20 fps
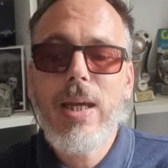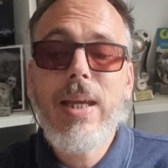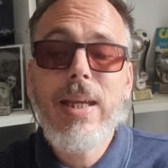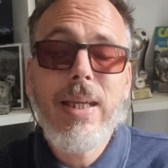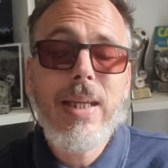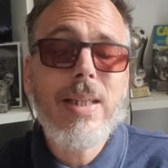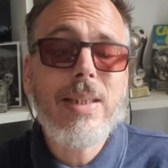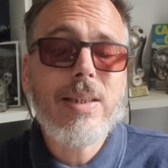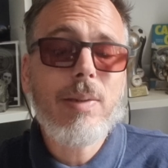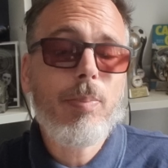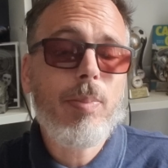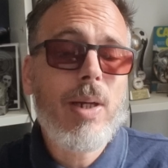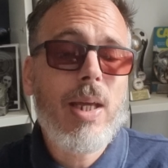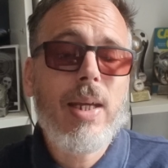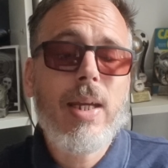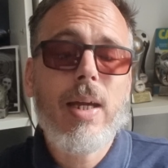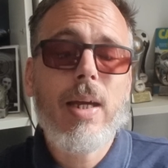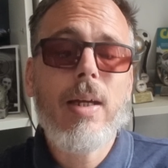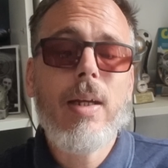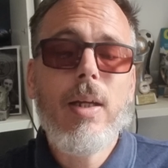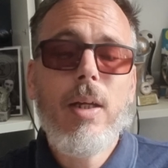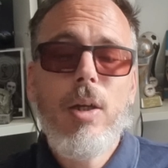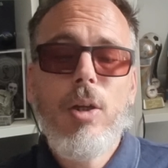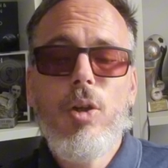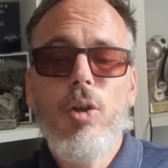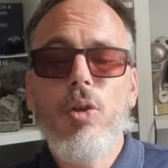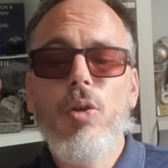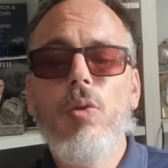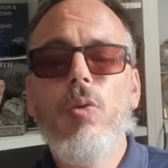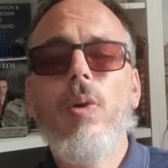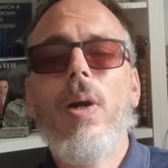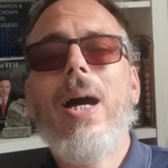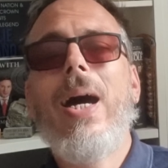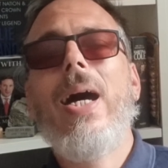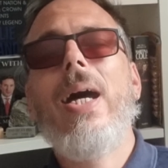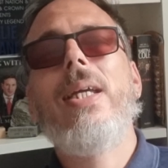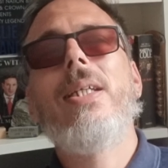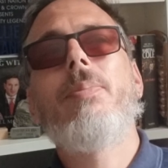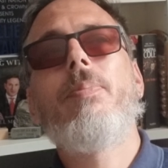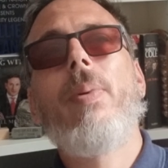He is a player who,
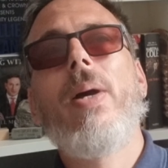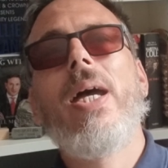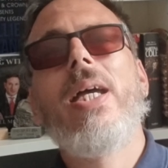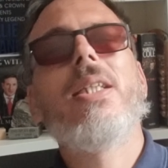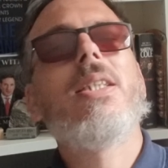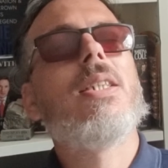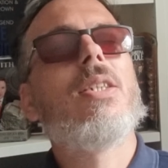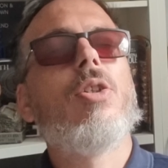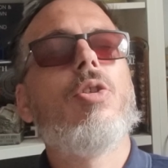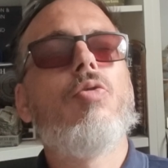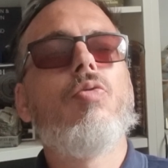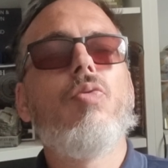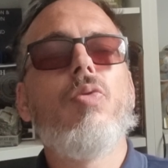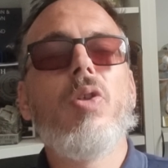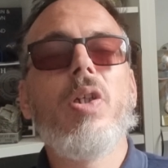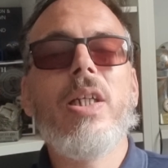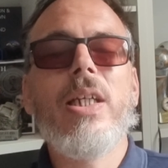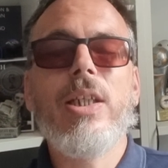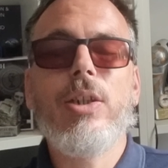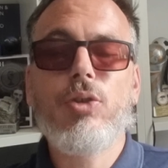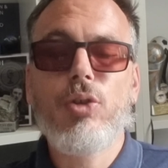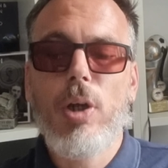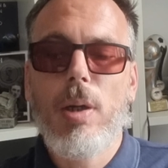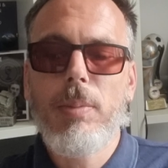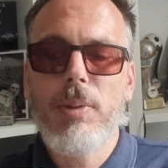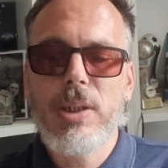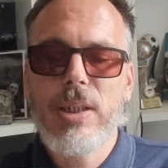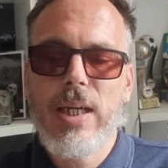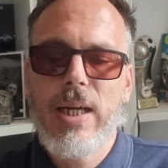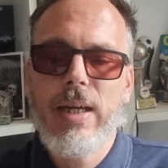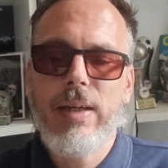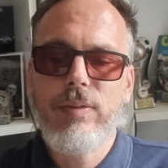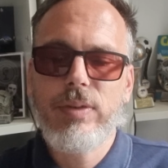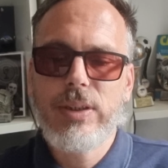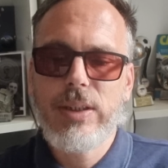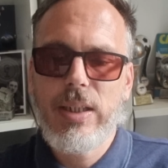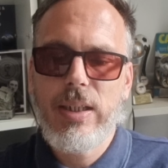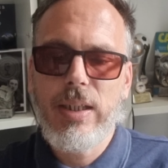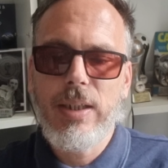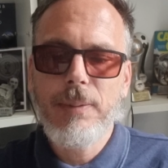at his best, could really trouble Cardiff
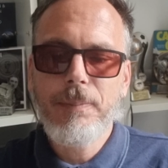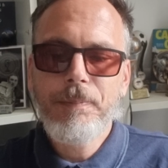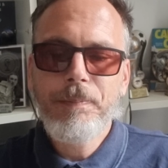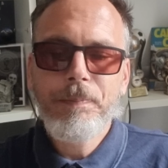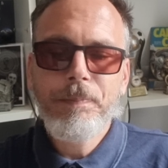City.